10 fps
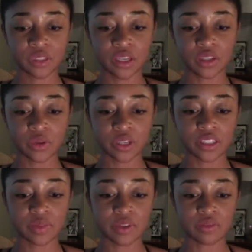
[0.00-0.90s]
in order
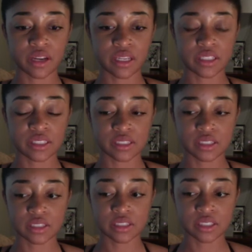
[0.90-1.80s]
to be ready to
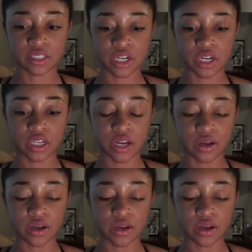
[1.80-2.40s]
start.